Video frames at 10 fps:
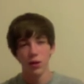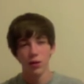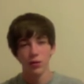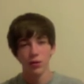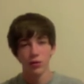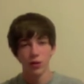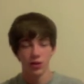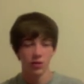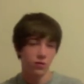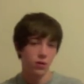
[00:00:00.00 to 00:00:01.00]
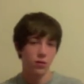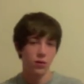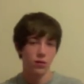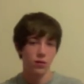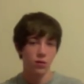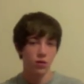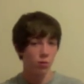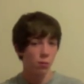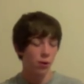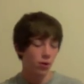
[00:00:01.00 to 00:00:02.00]
to get this video in. So it's going to
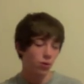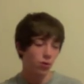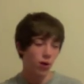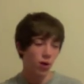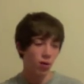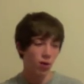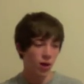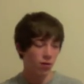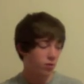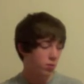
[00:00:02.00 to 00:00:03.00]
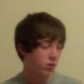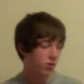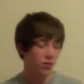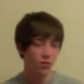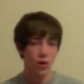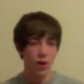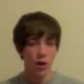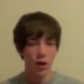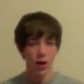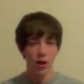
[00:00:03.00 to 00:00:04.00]
be pretty cool. I want a lot of submissions.
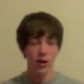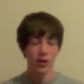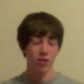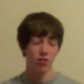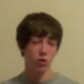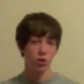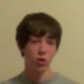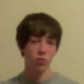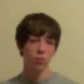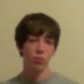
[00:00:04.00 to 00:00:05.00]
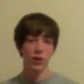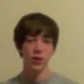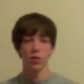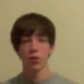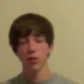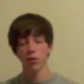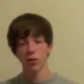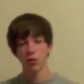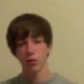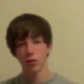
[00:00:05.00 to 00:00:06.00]
If you could either
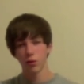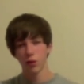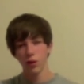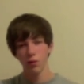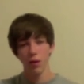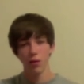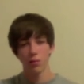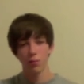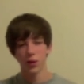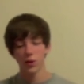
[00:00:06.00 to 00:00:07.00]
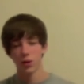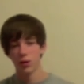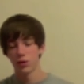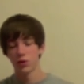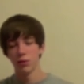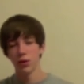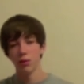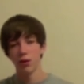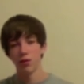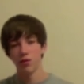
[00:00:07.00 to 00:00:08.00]
email the
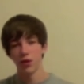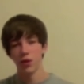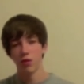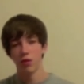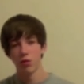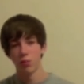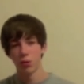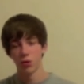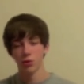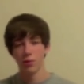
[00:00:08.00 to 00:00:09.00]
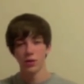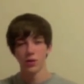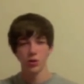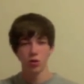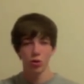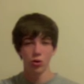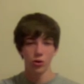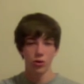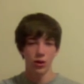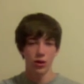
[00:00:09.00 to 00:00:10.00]
email the video through the personal message or
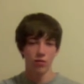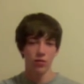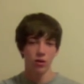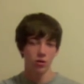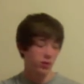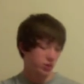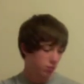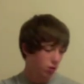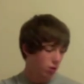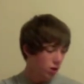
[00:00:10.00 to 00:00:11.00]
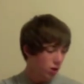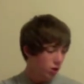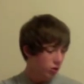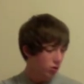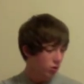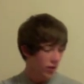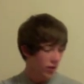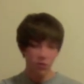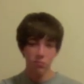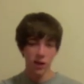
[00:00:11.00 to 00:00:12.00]
do it in a video response below. So
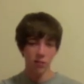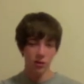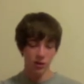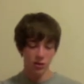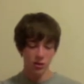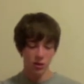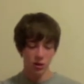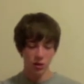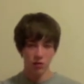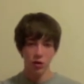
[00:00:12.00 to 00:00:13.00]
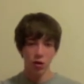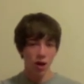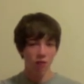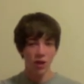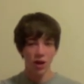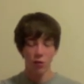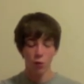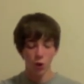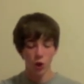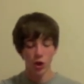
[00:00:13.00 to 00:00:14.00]
take some time on this. If you don't have to have a
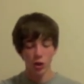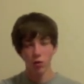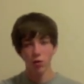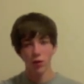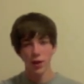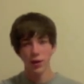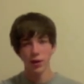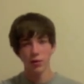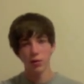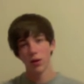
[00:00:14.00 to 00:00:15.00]
really good editing